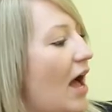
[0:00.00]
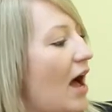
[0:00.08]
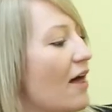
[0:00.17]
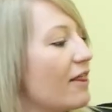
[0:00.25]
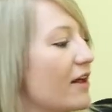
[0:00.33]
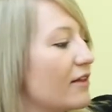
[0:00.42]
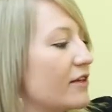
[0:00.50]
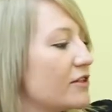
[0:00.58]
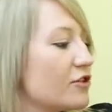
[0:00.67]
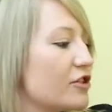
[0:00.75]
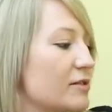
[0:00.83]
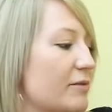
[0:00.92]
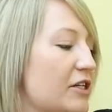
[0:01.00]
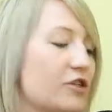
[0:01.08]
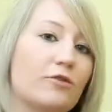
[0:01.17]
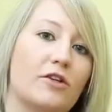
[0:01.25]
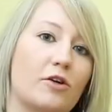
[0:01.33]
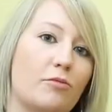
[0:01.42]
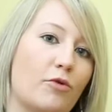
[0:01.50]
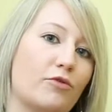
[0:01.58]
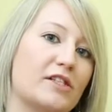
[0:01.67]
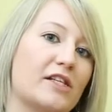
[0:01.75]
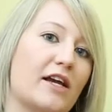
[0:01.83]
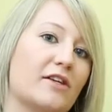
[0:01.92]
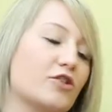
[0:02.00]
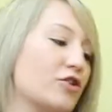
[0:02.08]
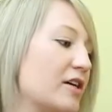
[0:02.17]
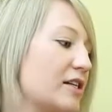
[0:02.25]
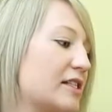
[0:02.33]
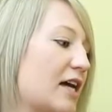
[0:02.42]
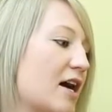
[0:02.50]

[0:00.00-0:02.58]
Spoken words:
And then these are just my 2 little bonus extras.